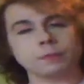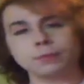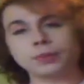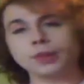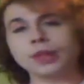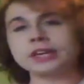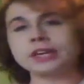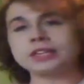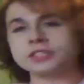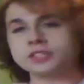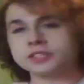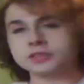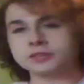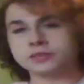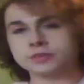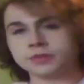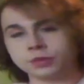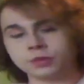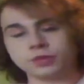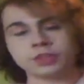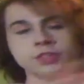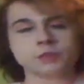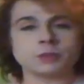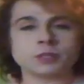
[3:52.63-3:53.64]
plus
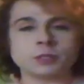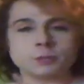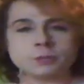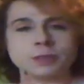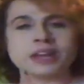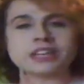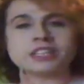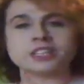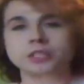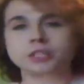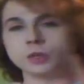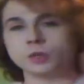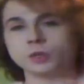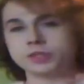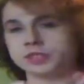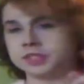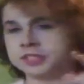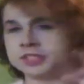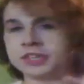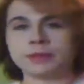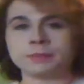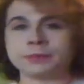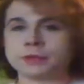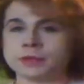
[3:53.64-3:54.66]
the Christmas special
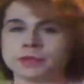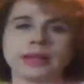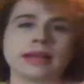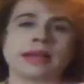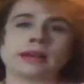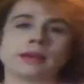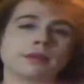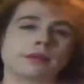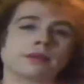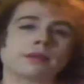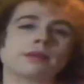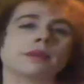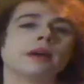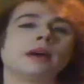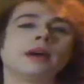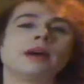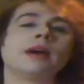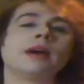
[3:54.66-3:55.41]
was double length.